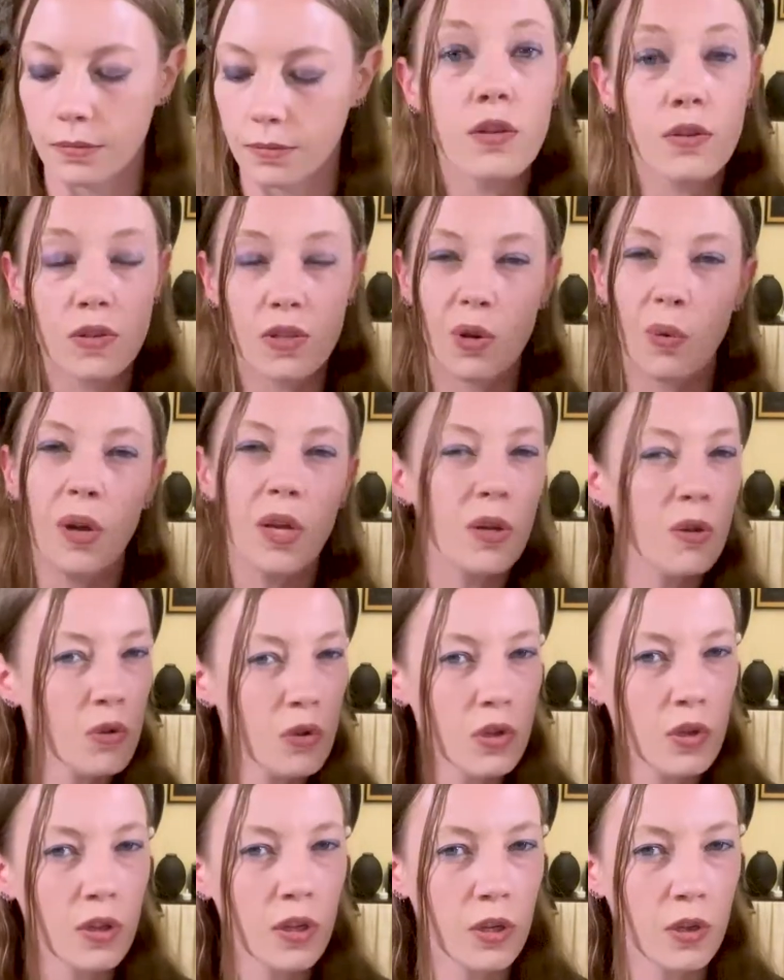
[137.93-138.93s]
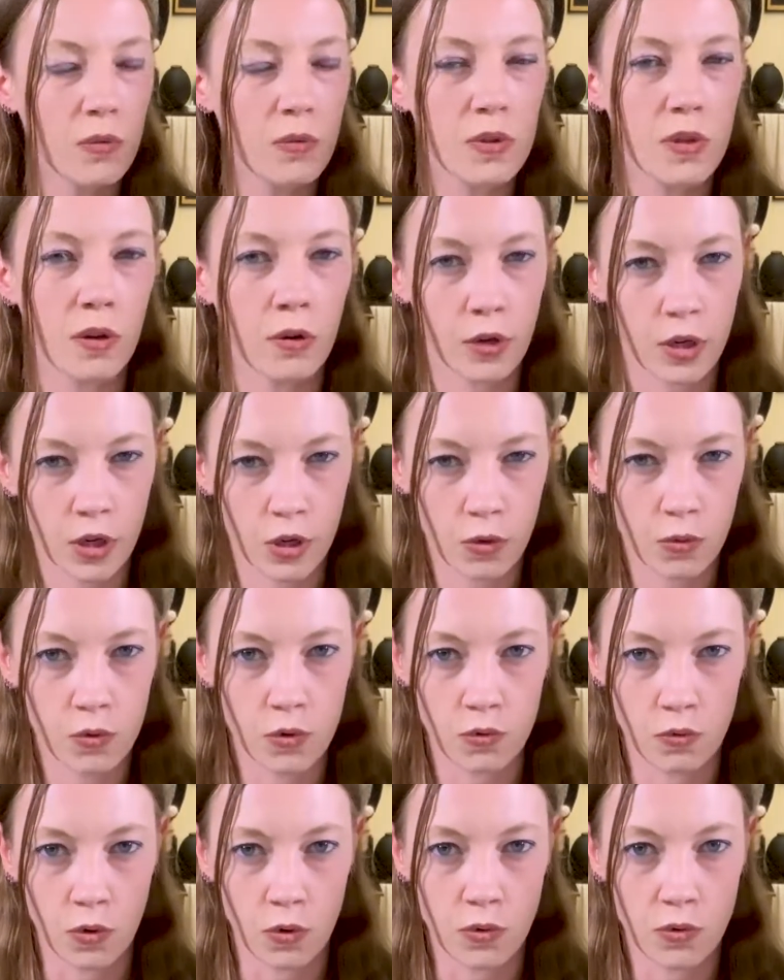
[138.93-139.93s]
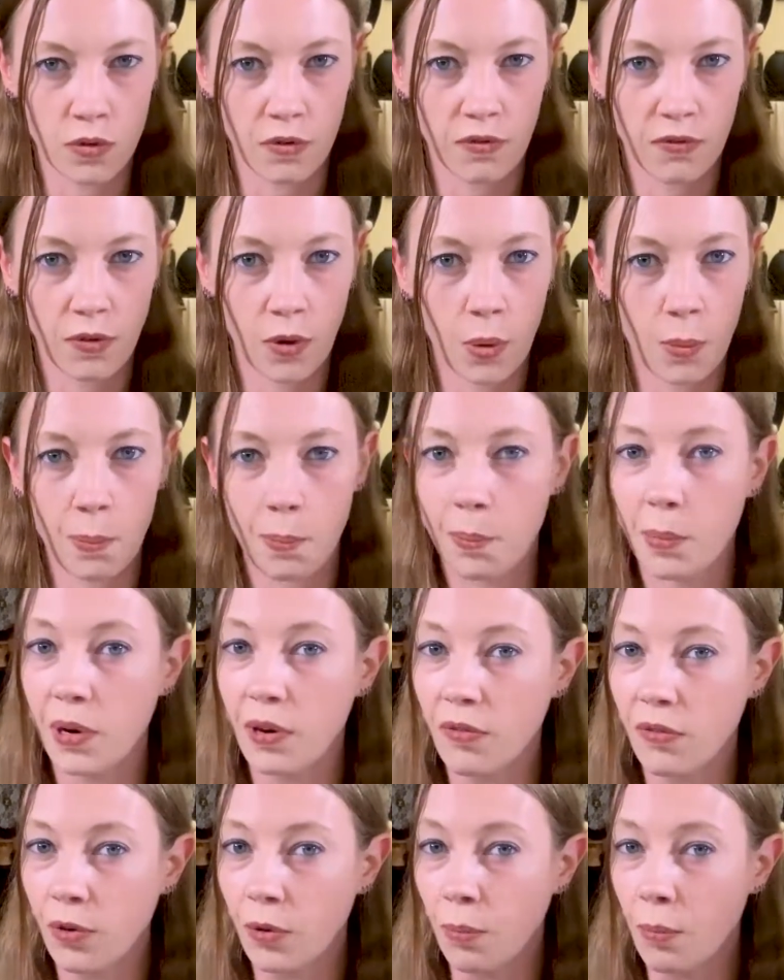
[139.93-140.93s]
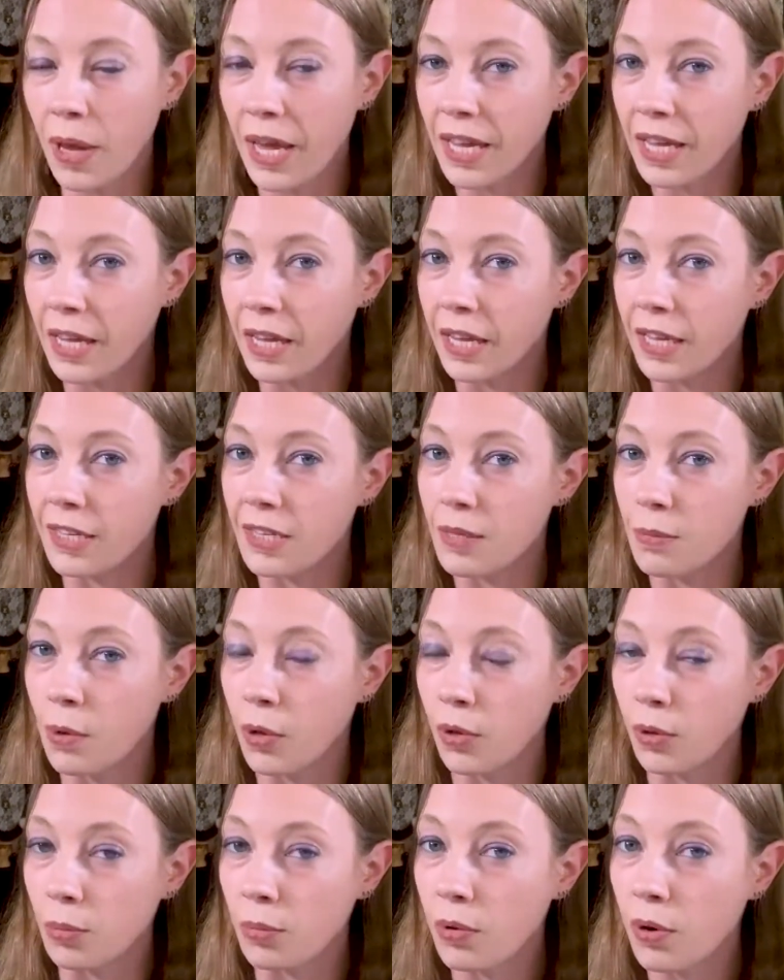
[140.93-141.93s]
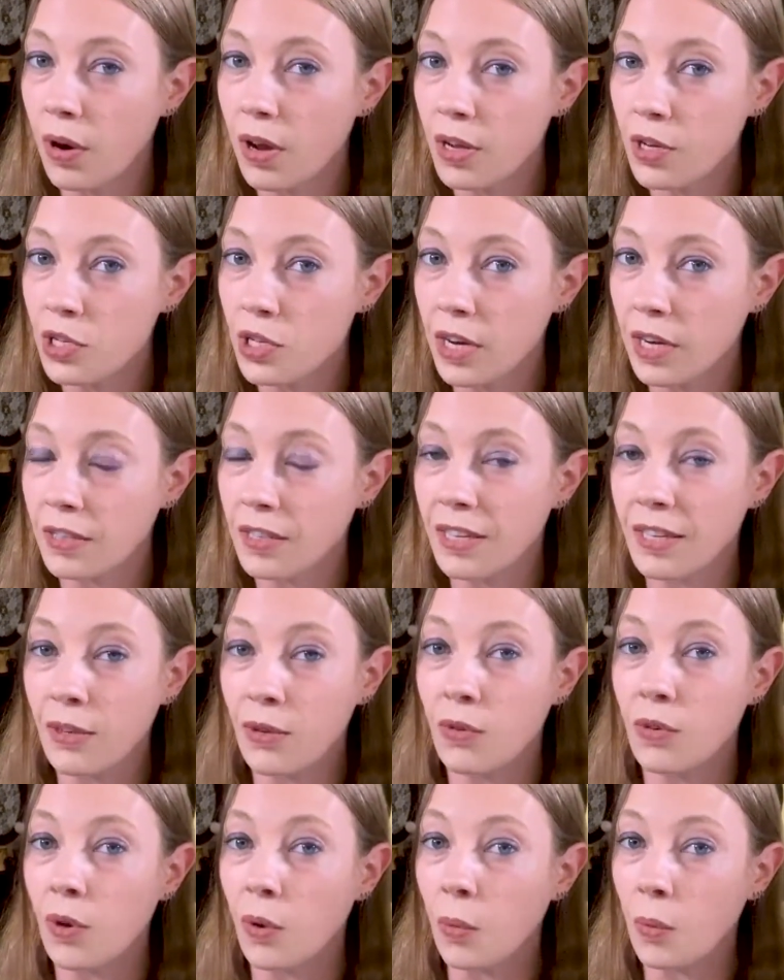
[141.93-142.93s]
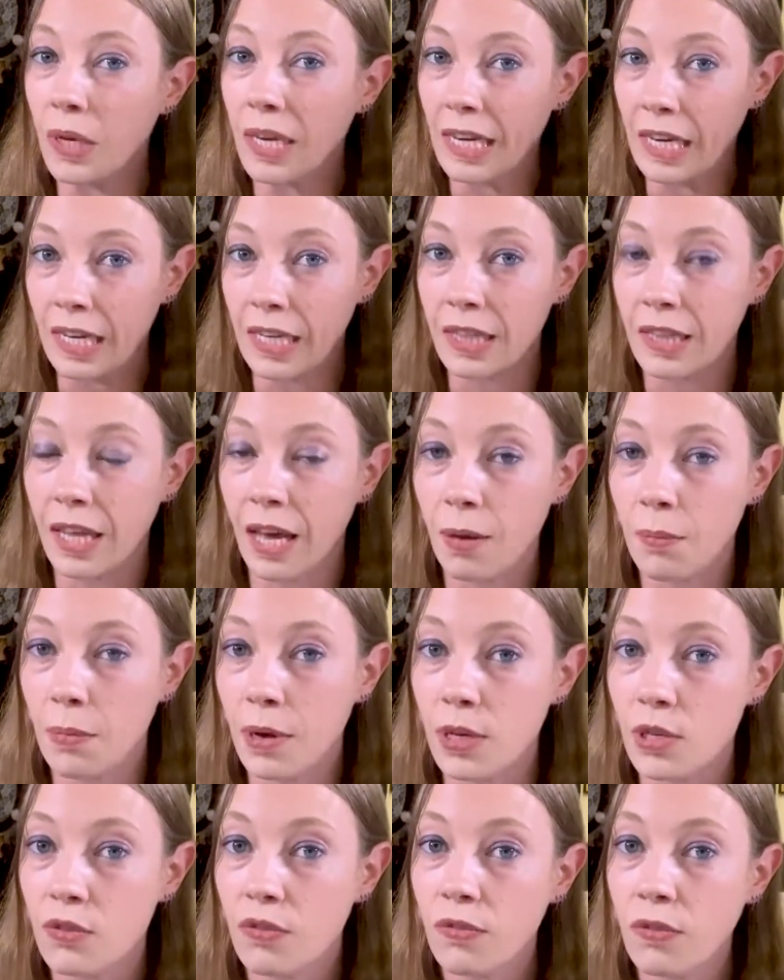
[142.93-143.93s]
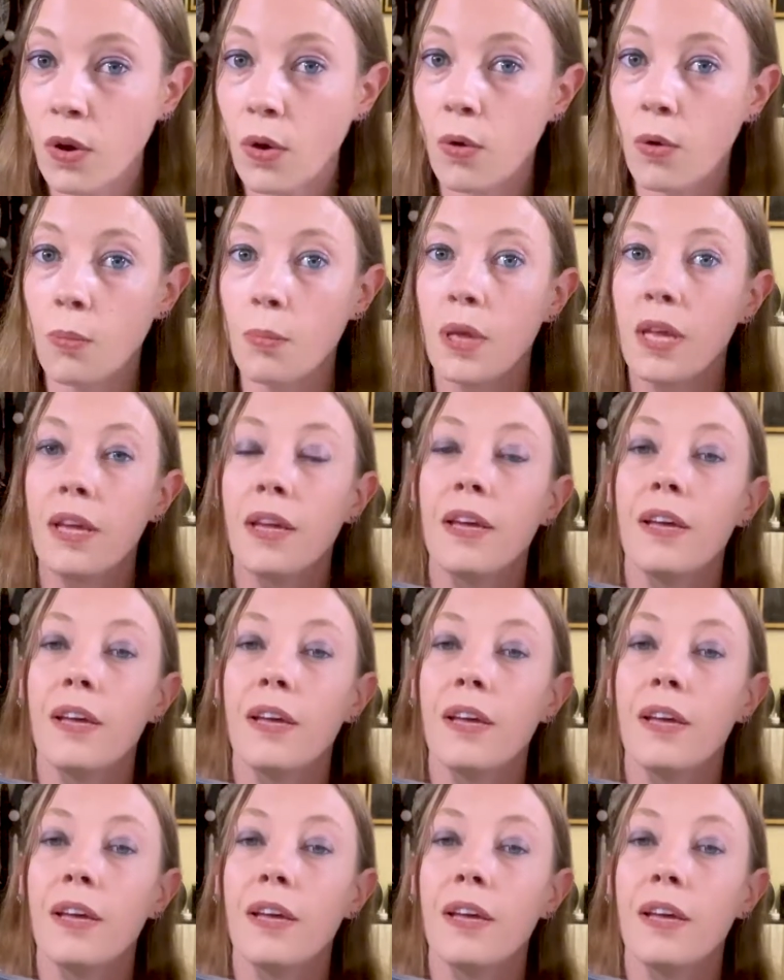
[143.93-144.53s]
So I usually use their huge rolls of foam, but if you're making a smaller project and you don't need that much foam,